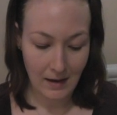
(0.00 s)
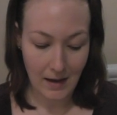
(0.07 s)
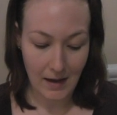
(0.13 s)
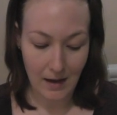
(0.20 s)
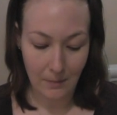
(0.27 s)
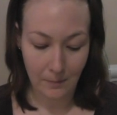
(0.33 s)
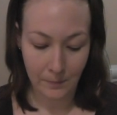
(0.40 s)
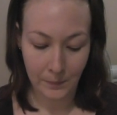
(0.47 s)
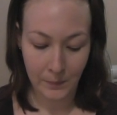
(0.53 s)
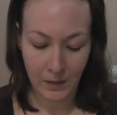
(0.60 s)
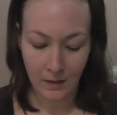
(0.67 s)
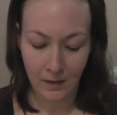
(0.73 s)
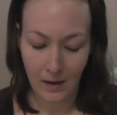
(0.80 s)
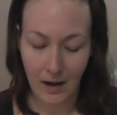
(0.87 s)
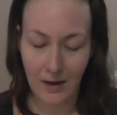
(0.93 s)
I
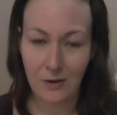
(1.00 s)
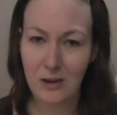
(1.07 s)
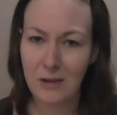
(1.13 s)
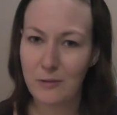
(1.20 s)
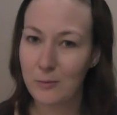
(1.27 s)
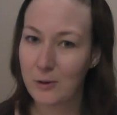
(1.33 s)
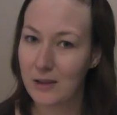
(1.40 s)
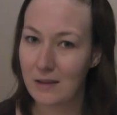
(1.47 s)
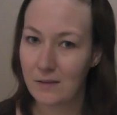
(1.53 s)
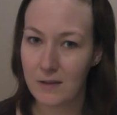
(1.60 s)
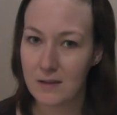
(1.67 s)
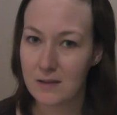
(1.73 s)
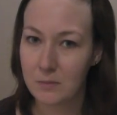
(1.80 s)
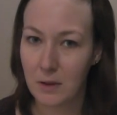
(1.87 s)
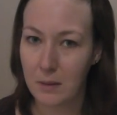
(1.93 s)
don't even want to give
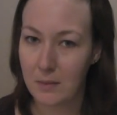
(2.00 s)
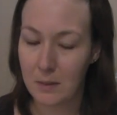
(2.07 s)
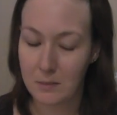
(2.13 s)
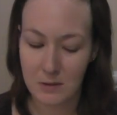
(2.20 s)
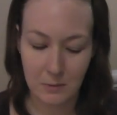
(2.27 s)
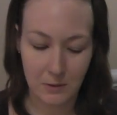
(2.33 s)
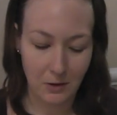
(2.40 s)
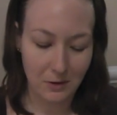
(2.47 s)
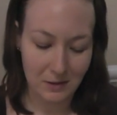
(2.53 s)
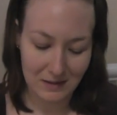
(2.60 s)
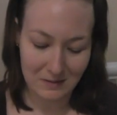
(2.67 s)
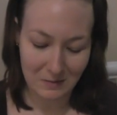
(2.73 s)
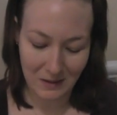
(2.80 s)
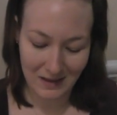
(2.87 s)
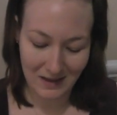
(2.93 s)
this to my mum, to be
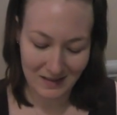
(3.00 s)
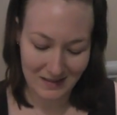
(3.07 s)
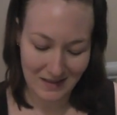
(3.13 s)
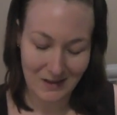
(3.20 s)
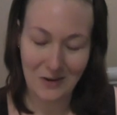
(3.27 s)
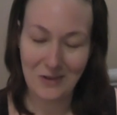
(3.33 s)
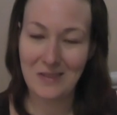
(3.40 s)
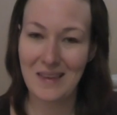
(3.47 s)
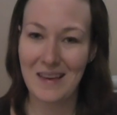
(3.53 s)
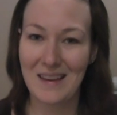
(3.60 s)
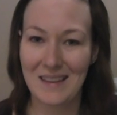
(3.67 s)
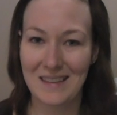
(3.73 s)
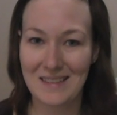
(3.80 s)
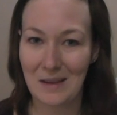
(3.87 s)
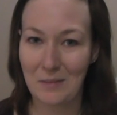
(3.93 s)
honest, because I don't
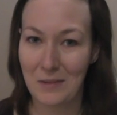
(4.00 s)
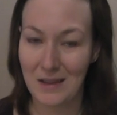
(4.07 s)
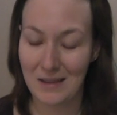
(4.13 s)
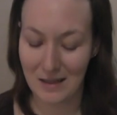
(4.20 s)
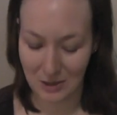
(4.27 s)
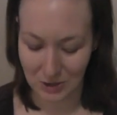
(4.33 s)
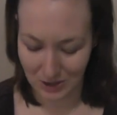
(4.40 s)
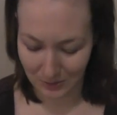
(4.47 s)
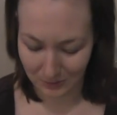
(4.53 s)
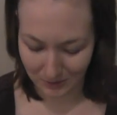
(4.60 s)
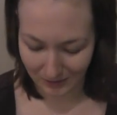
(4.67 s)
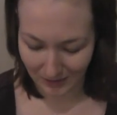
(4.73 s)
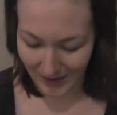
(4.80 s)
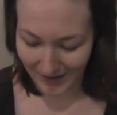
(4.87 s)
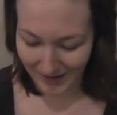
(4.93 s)
think it's something that she
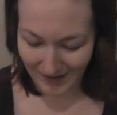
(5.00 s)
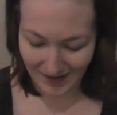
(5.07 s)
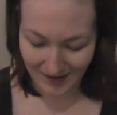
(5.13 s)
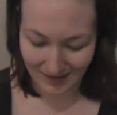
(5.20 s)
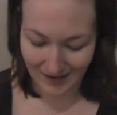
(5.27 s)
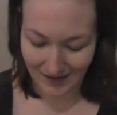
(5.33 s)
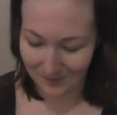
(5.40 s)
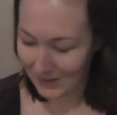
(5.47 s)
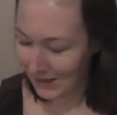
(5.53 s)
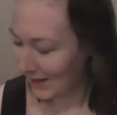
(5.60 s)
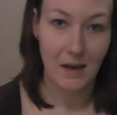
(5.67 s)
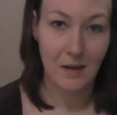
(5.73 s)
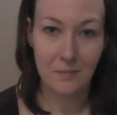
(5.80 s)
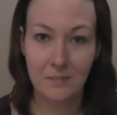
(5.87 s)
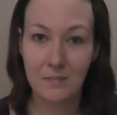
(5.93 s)
would like either.
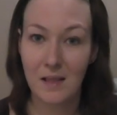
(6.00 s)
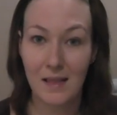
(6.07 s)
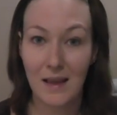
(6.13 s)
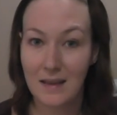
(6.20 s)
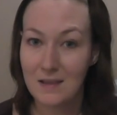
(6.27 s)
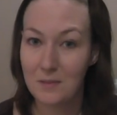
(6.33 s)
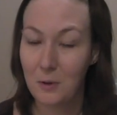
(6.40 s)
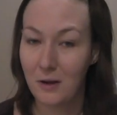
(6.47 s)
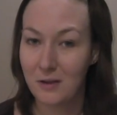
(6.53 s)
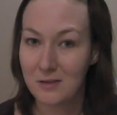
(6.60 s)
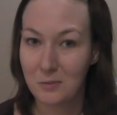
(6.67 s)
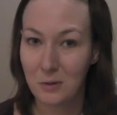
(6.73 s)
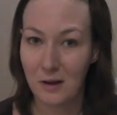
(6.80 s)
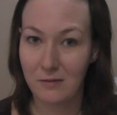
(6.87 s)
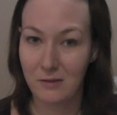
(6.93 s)
Yeah, that's a
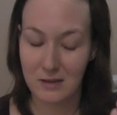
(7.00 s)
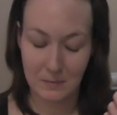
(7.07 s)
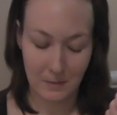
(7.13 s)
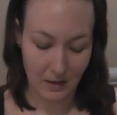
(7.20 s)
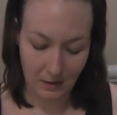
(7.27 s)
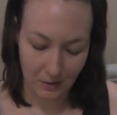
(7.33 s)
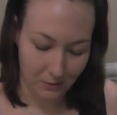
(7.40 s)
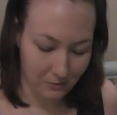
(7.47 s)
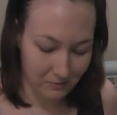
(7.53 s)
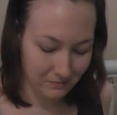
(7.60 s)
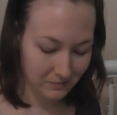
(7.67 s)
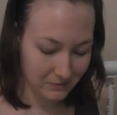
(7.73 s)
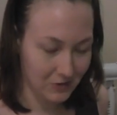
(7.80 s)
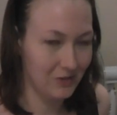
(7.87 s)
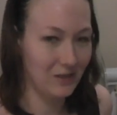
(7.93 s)
personal preference, but ew,
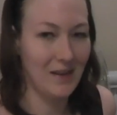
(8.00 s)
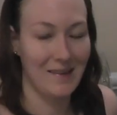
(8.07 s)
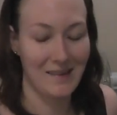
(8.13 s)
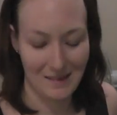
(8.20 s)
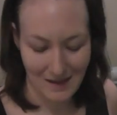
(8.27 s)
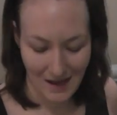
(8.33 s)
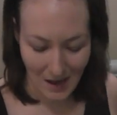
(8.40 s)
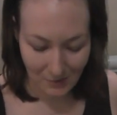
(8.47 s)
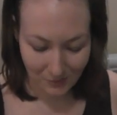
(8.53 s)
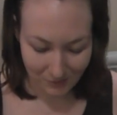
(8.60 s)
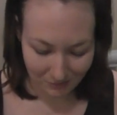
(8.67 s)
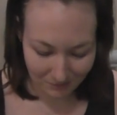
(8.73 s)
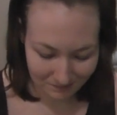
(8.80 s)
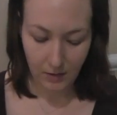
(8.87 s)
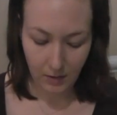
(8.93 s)
don't like it at
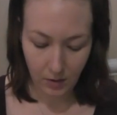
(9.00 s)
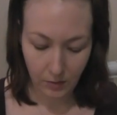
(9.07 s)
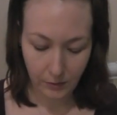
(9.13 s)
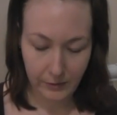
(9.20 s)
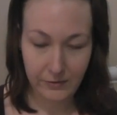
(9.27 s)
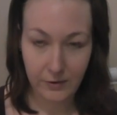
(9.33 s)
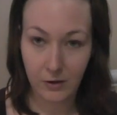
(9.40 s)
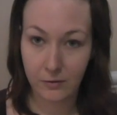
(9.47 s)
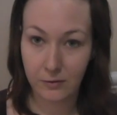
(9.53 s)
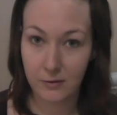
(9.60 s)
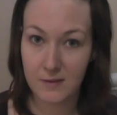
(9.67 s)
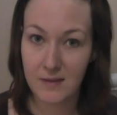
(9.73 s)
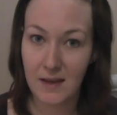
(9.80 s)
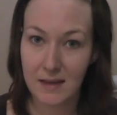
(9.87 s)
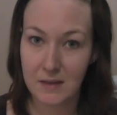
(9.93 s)
all. We've got a
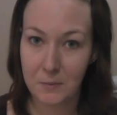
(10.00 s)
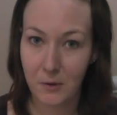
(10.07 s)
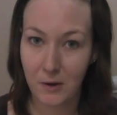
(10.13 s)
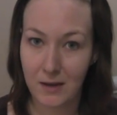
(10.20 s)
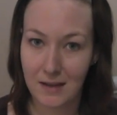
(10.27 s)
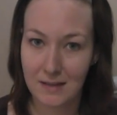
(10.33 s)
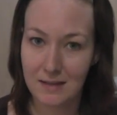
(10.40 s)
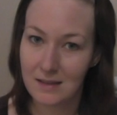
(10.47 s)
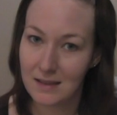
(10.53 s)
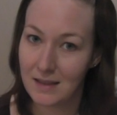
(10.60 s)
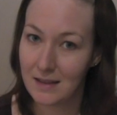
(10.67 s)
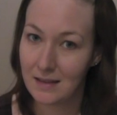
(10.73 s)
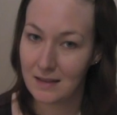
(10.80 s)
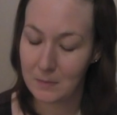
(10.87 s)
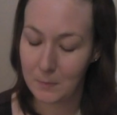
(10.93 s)
full-size product
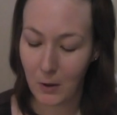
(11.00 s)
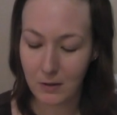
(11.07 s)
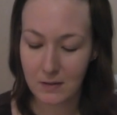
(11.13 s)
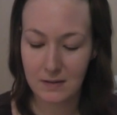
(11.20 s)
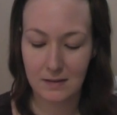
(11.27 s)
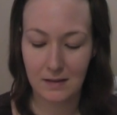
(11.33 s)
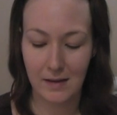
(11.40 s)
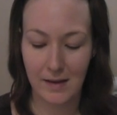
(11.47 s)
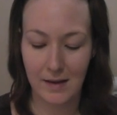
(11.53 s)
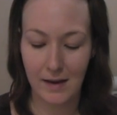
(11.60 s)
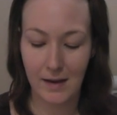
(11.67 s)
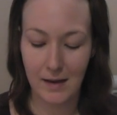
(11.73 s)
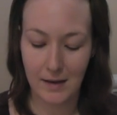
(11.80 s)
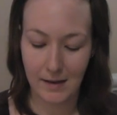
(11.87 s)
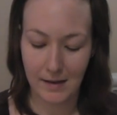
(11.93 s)
in this box, and
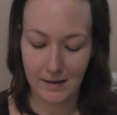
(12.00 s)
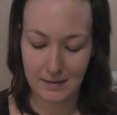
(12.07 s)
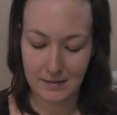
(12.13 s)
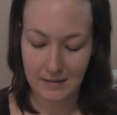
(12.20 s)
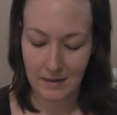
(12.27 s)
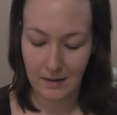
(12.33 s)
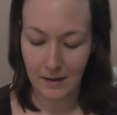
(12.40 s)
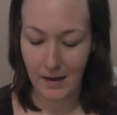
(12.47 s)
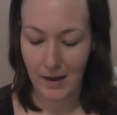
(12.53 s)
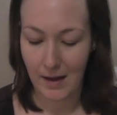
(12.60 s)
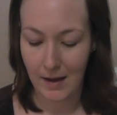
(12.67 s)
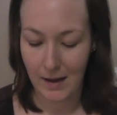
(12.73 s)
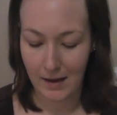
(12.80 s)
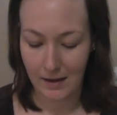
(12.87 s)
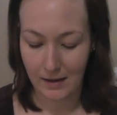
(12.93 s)
it is
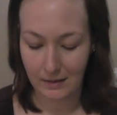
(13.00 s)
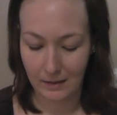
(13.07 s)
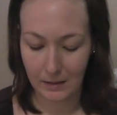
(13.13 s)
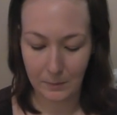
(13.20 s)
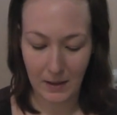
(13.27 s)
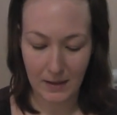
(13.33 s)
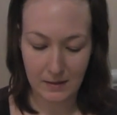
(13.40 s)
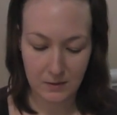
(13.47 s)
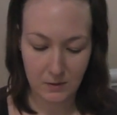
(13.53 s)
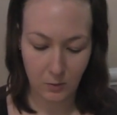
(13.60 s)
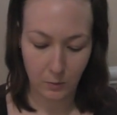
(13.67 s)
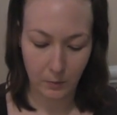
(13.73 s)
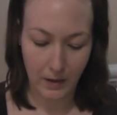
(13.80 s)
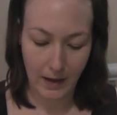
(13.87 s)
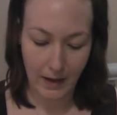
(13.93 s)
a lip
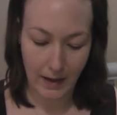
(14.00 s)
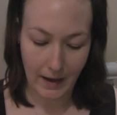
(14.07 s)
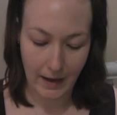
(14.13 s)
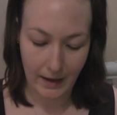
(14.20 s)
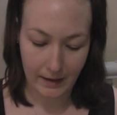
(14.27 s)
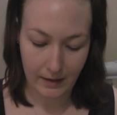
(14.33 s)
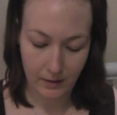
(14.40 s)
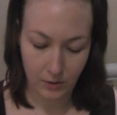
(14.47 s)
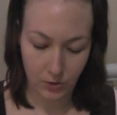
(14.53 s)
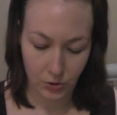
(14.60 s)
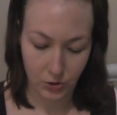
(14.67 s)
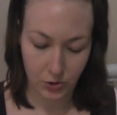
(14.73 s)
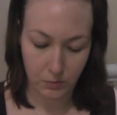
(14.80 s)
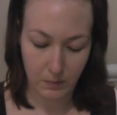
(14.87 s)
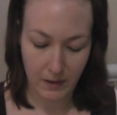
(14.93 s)
pencil by
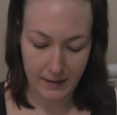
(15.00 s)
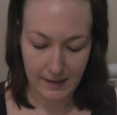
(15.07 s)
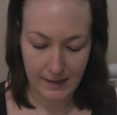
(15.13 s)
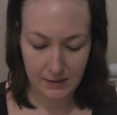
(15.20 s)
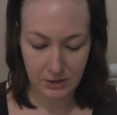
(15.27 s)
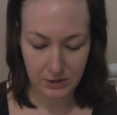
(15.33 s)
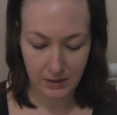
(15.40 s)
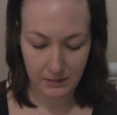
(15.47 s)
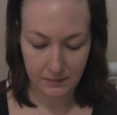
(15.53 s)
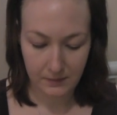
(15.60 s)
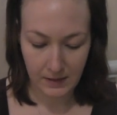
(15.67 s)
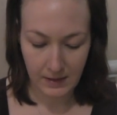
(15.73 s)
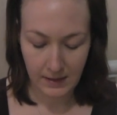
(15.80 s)
Nude by Nature,